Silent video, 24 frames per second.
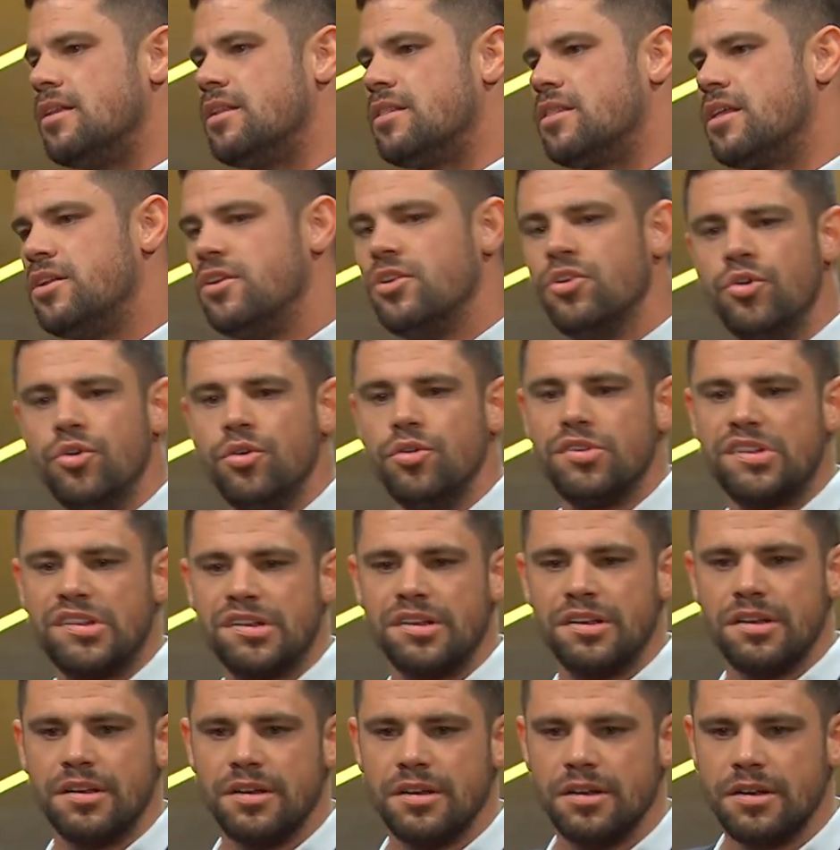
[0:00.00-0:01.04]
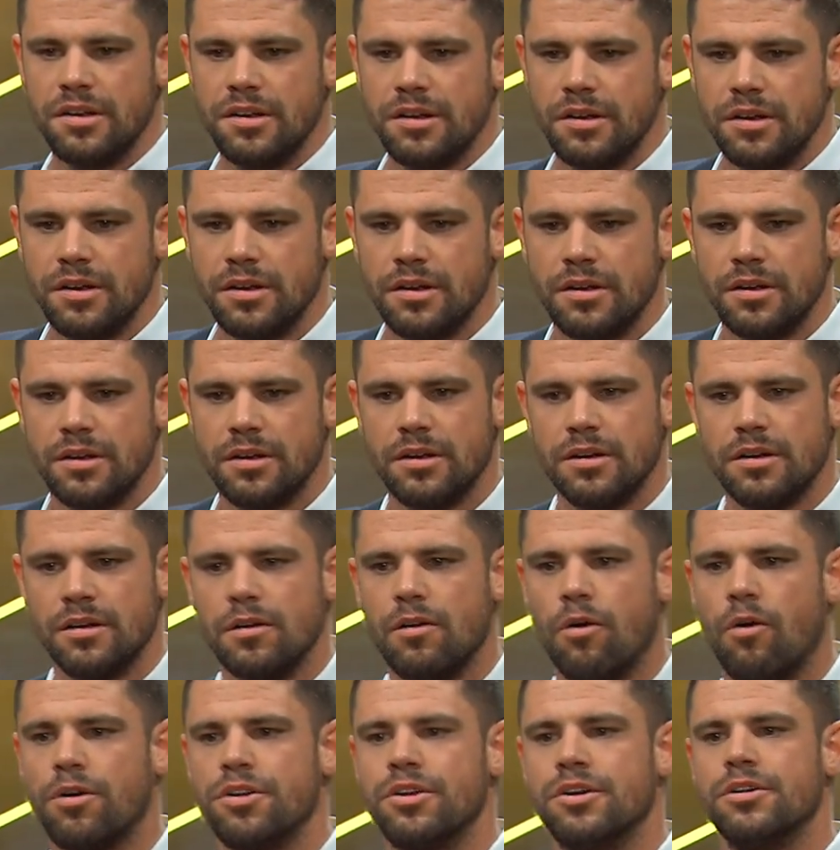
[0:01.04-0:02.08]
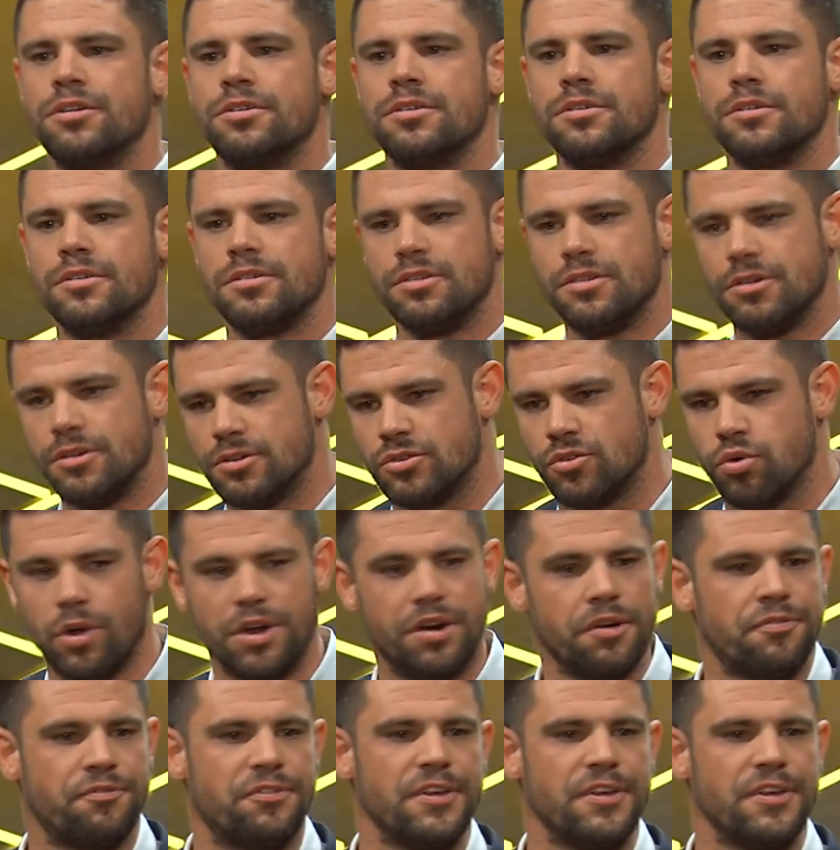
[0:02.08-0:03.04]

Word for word: the news or your, your Twitter